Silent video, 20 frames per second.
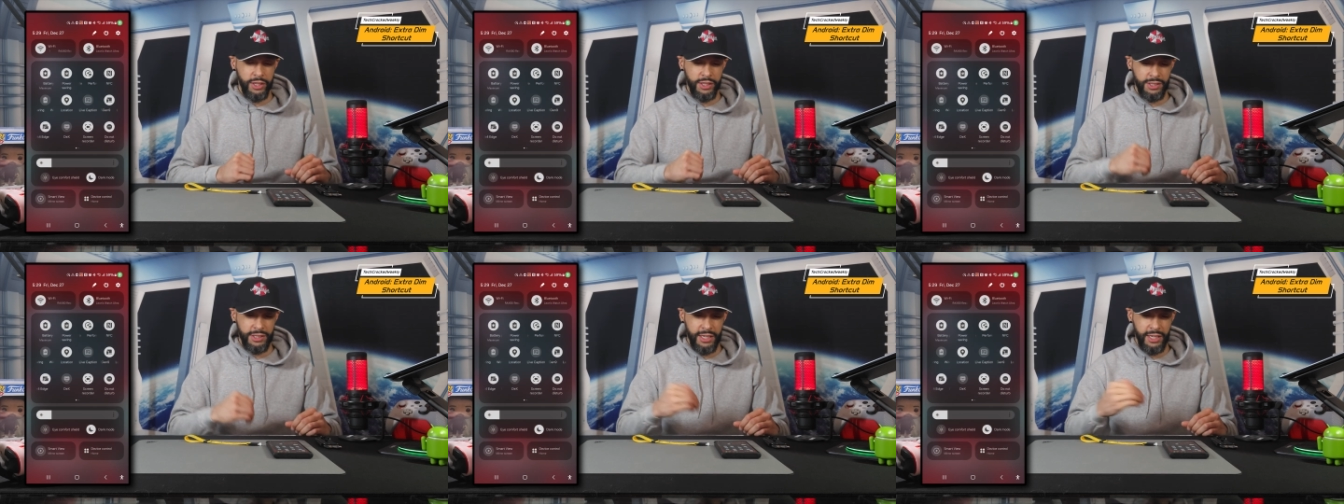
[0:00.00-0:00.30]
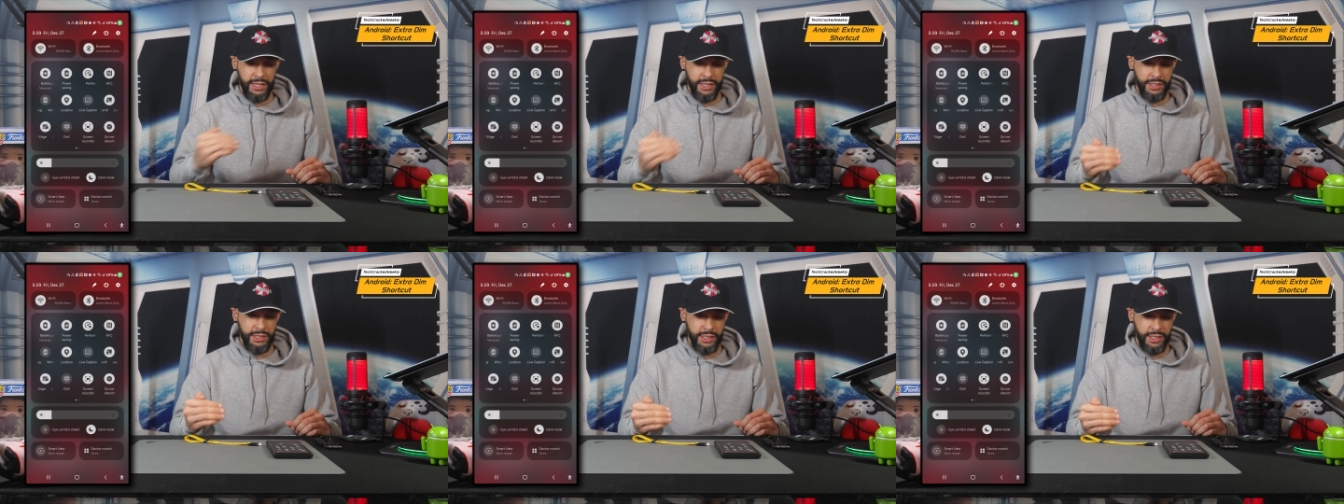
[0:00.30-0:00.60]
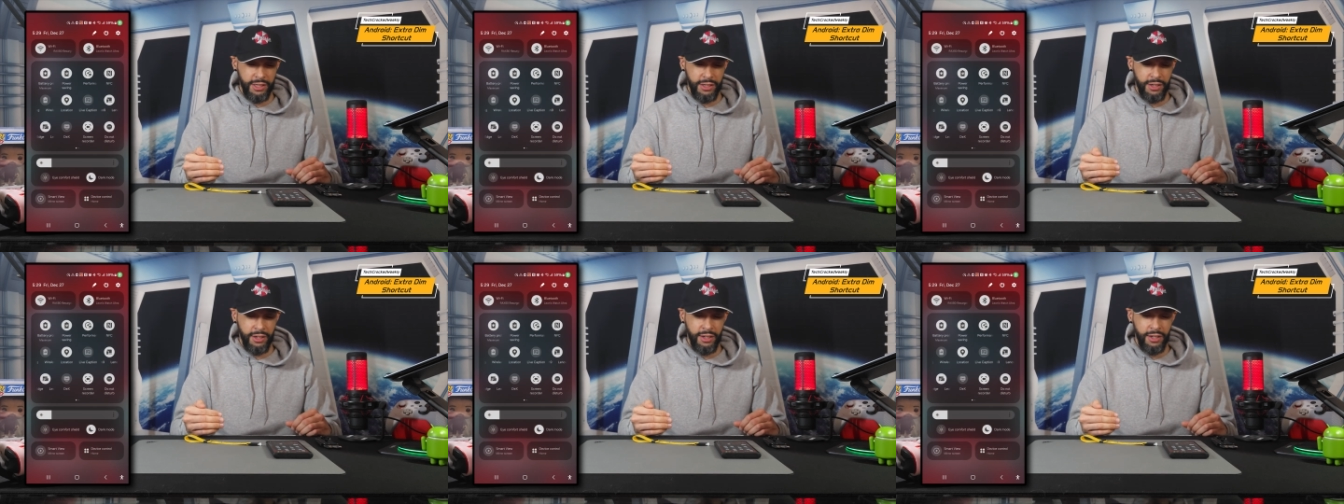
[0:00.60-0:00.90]
settings
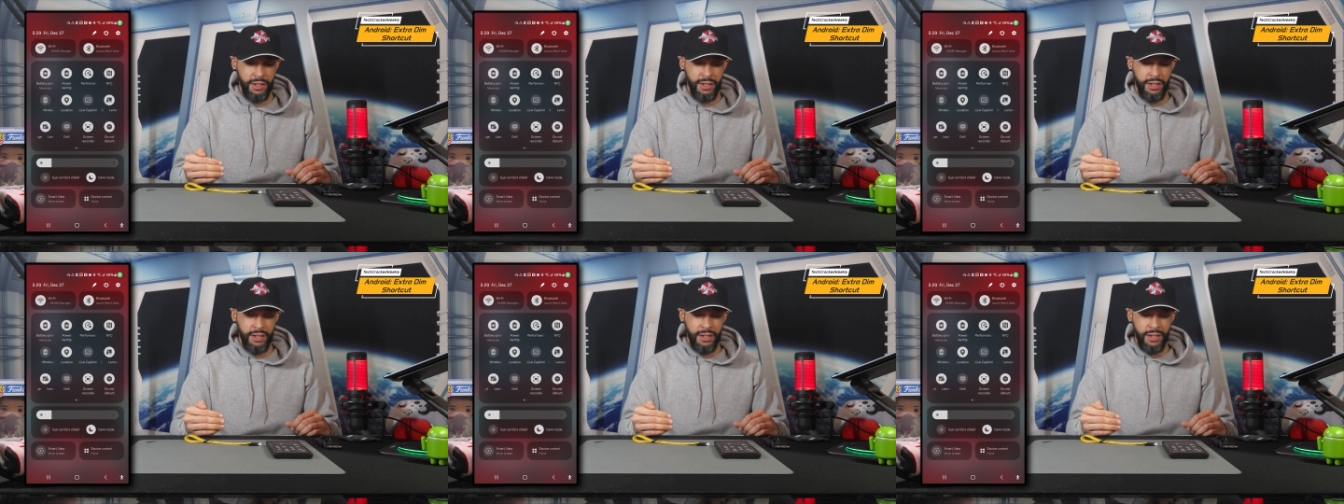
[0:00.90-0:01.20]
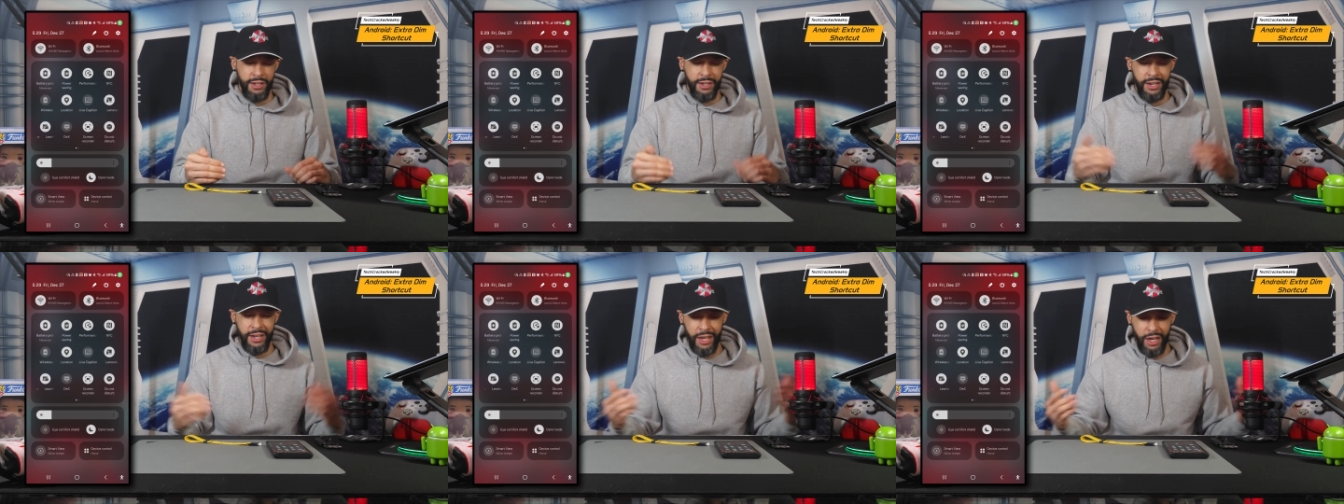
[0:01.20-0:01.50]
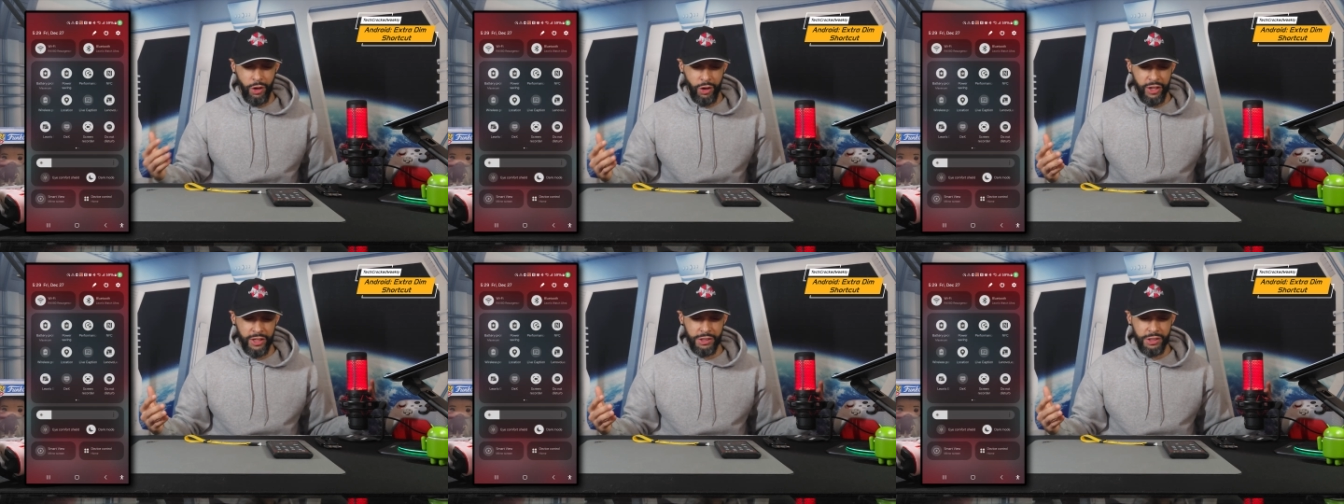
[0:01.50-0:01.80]
here.
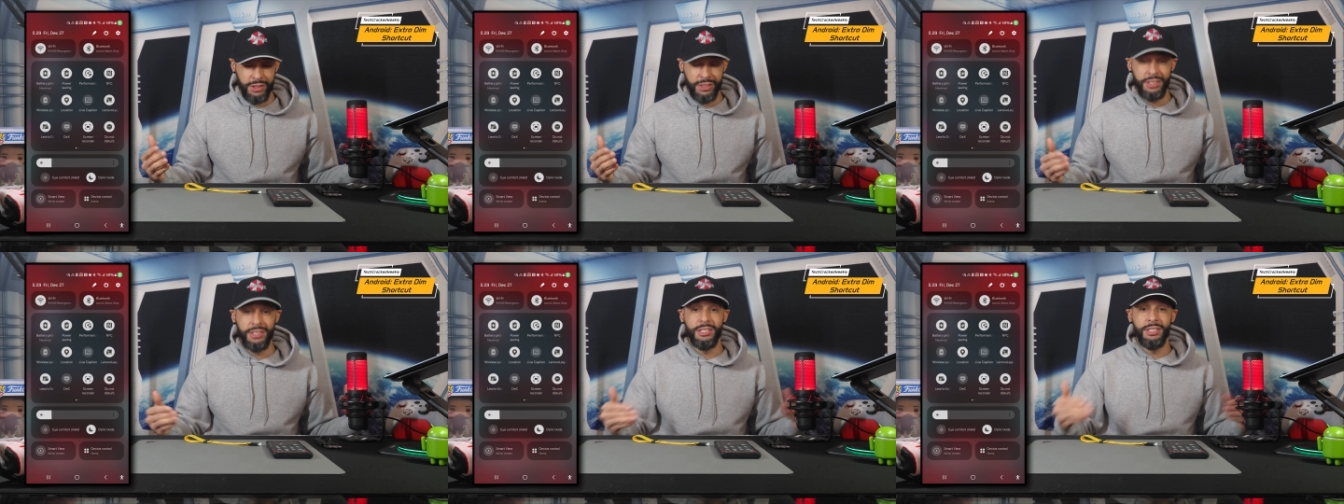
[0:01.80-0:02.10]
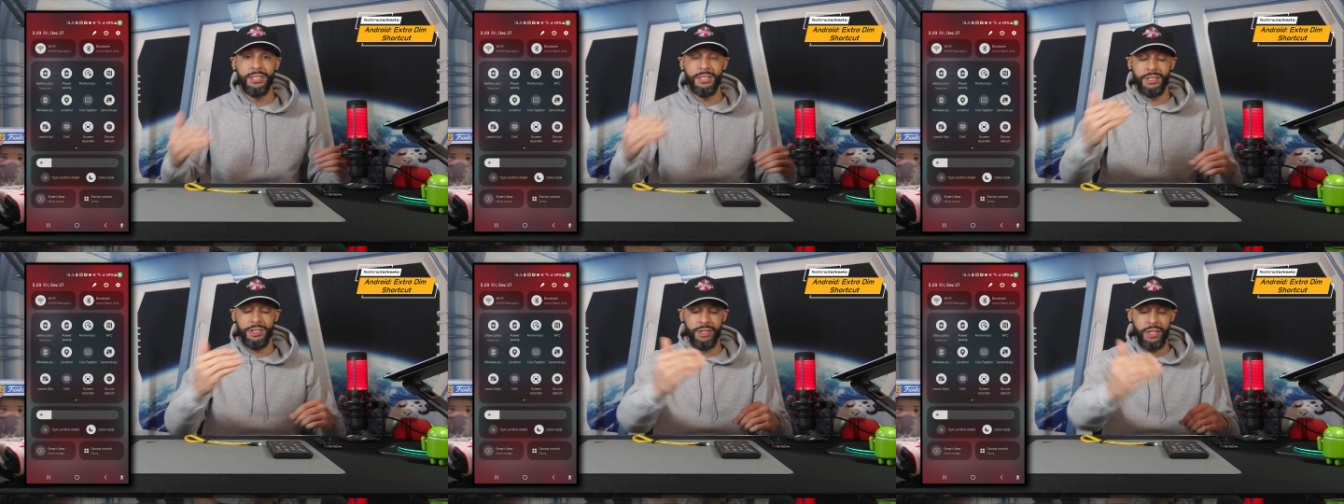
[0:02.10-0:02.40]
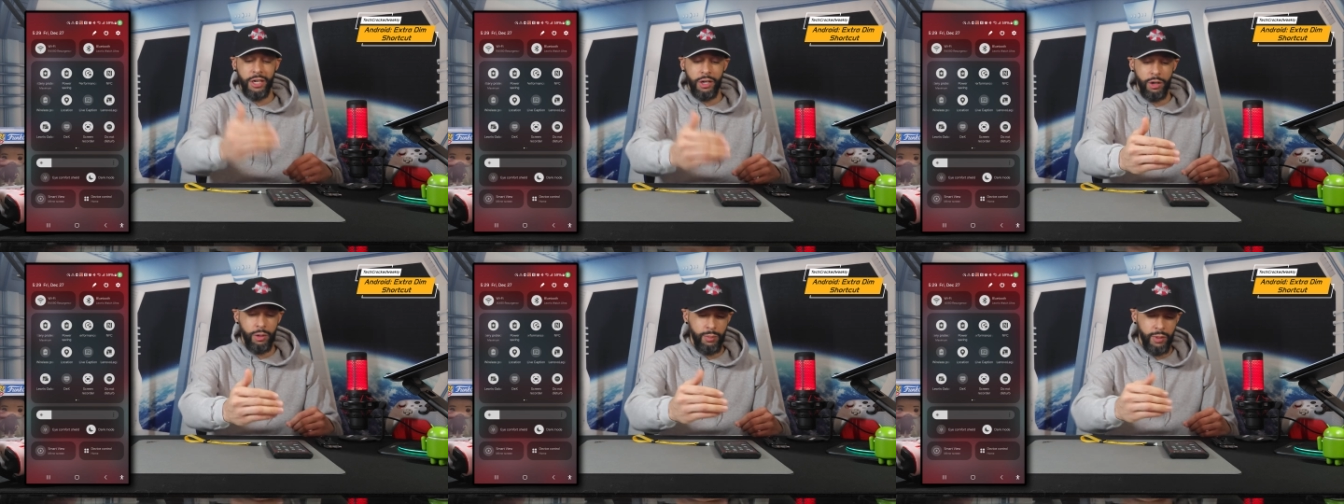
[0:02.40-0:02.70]
Now, as you can see, it's
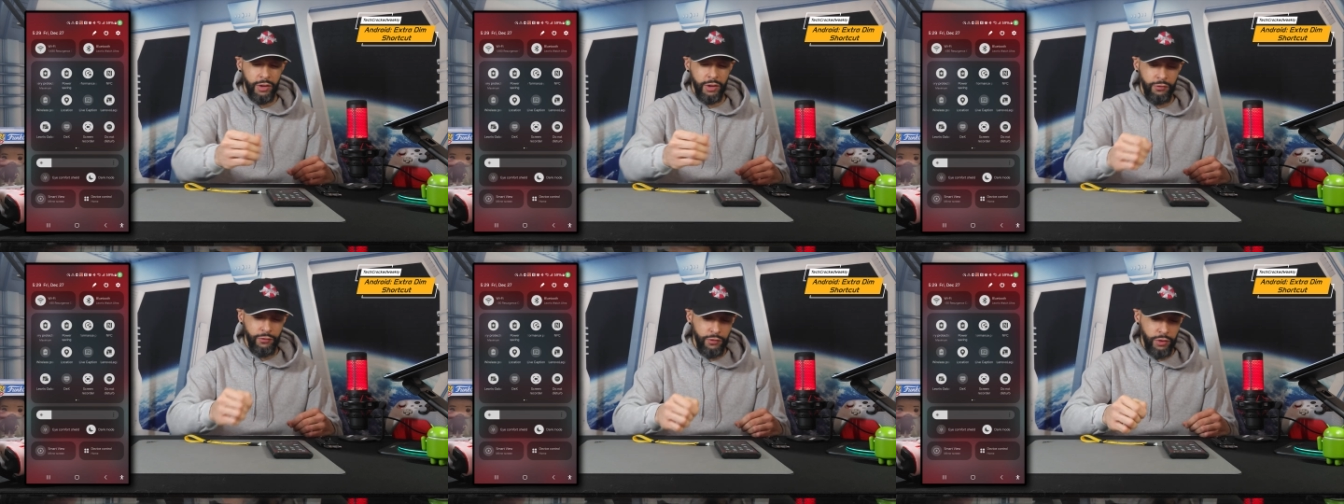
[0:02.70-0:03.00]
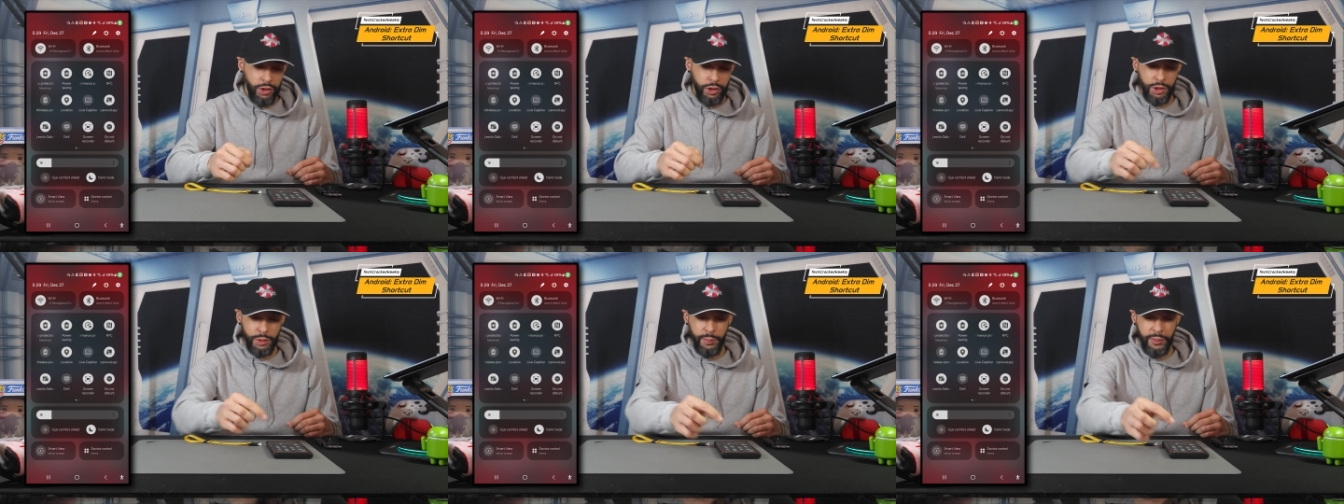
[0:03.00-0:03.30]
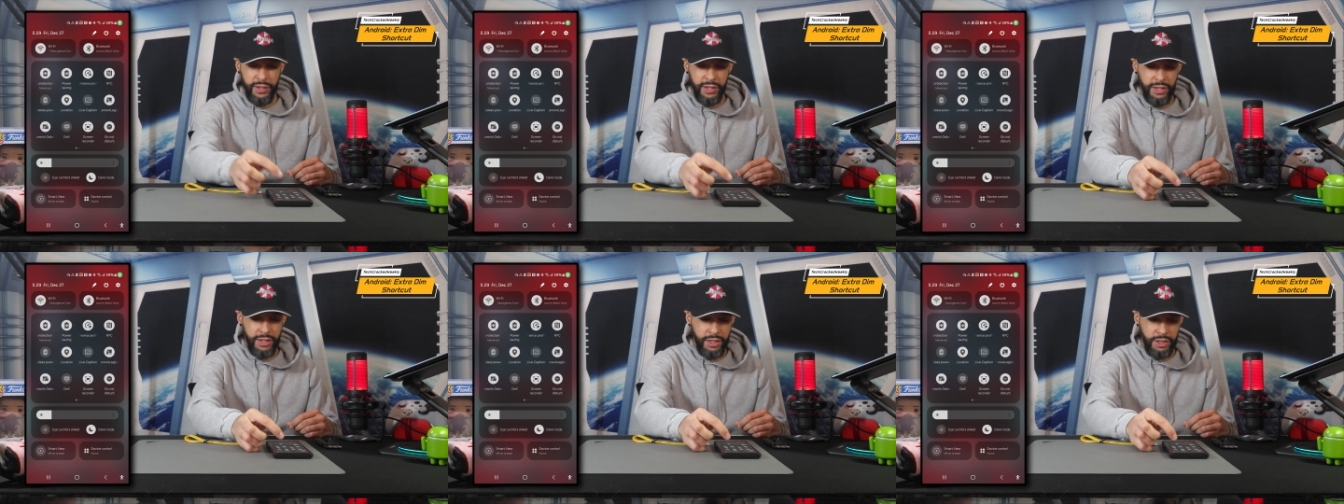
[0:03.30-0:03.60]
not on my first
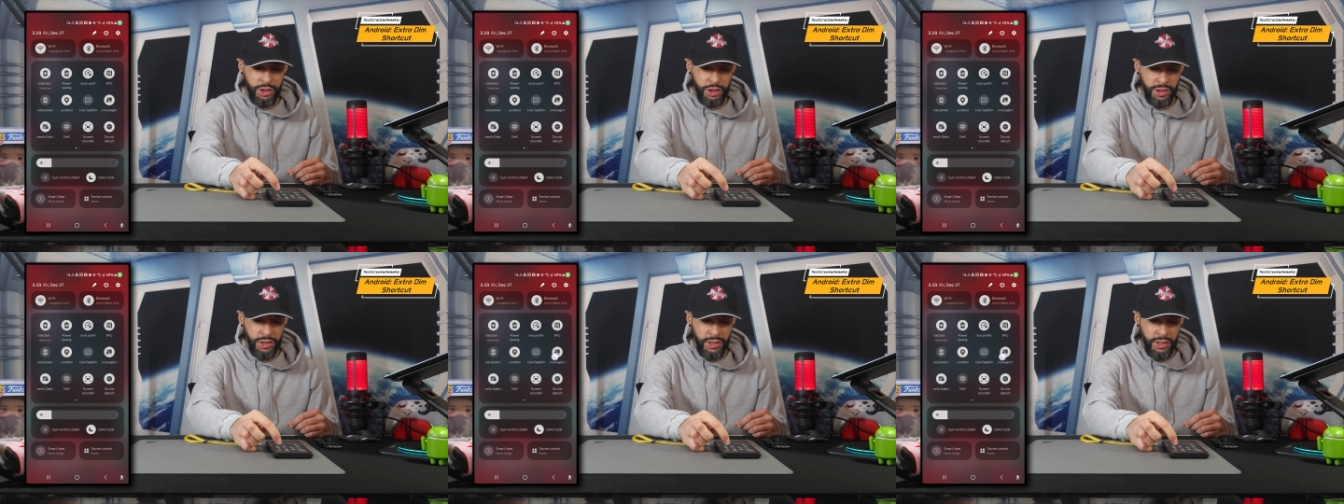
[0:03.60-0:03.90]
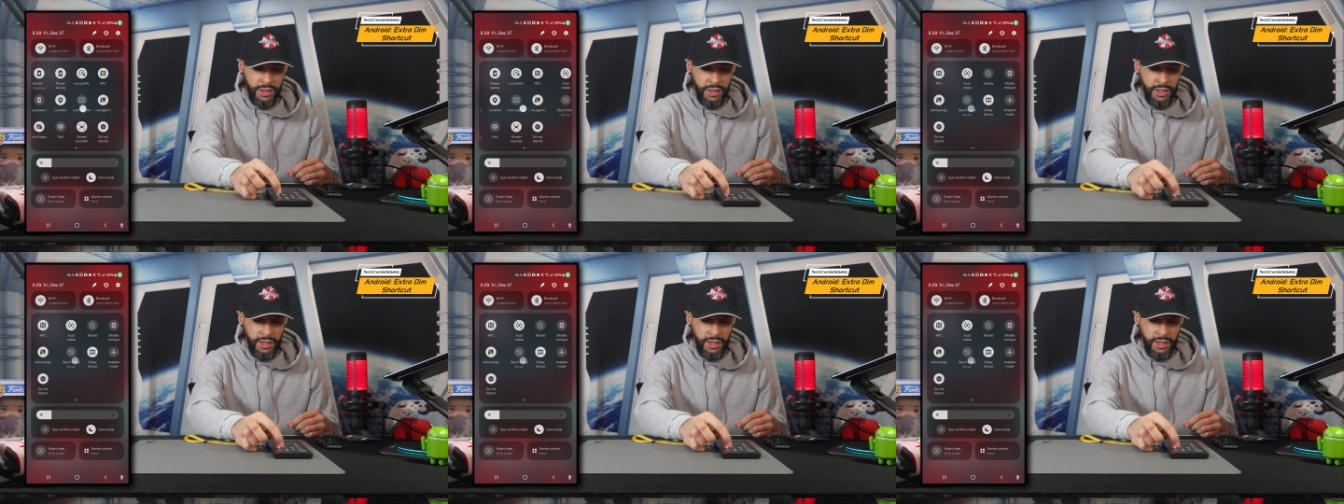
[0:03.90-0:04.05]
page